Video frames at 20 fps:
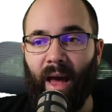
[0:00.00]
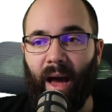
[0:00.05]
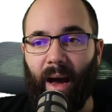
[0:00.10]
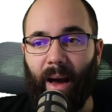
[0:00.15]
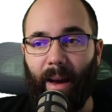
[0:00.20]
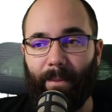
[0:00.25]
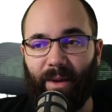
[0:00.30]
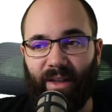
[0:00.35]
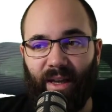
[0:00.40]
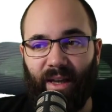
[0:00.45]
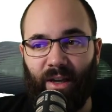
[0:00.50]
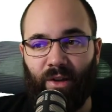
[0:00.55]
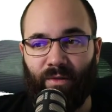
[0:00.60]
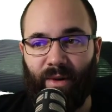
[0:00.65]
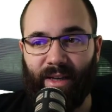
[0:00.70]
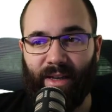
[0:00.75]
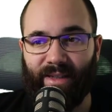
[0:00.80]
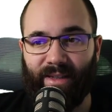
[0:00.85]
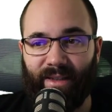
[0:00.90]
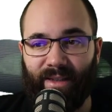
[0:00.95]
But
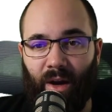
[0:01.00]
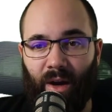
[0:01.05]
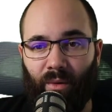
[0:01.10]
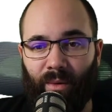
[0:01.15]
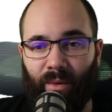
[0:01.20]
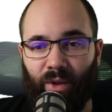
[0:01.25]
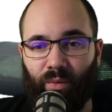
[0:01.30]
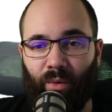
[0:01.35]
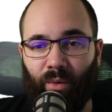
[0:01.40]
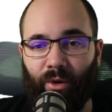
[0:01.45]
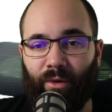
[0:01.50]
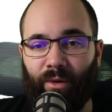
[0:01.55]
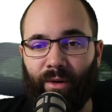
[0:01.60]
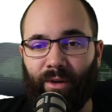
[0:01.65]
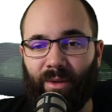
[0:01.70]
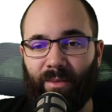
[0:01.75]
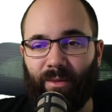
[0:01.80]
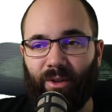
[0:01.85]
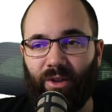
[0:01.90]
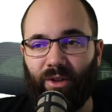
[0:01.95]
anyways, now what we're going
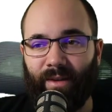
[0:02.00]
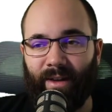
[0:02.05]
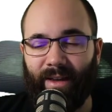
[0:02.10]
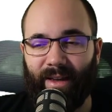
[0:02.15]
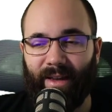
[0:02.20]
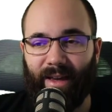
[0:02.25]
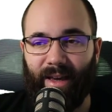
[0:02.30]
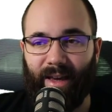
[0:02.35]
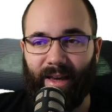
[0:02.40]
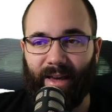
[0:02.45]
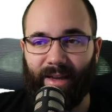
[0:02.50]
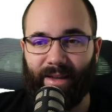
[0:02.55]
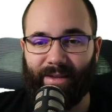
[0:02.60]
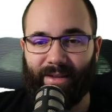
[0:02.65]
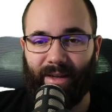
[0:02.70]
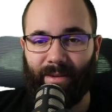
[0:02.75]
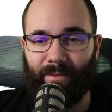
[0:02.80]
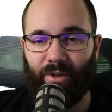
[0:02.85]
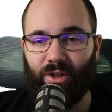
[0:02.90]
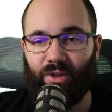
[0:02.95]
to be doing is
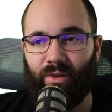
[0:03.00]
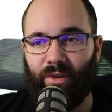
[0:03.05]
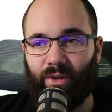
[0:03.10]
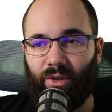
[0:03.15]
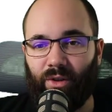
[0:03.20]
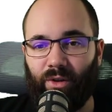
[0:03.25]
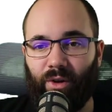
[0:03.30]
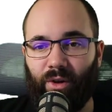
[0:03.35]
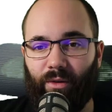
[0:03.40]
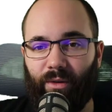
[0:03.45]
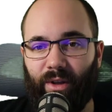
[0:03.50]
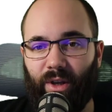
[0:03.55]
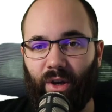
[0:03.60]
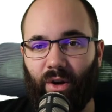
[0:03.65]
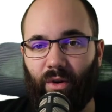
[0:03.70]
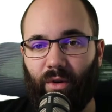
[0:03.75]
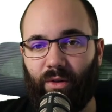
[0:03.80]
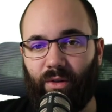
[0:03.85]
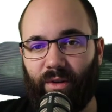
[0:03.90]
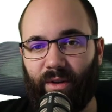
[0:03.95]
I'm just going to go
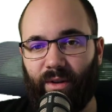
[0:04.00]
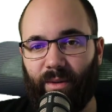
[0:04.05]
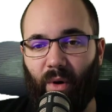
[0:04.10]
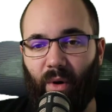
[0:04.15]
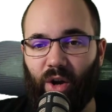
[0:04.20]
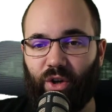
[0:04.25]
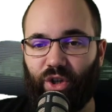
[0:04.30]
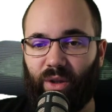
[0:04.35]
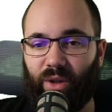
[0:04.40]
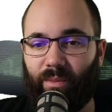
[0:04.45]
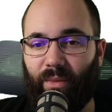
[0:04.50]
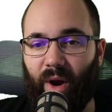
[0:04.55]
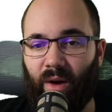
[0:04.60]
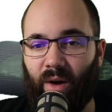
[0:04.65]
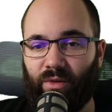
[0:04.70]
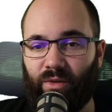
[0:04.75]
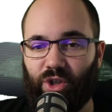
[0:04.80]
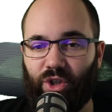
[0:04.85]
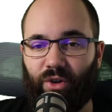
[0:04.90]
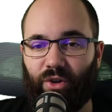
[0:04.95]
here to the project
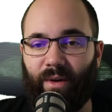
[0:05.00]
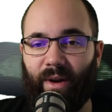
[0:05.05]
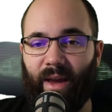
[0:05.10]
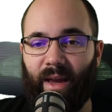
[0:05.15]
browser,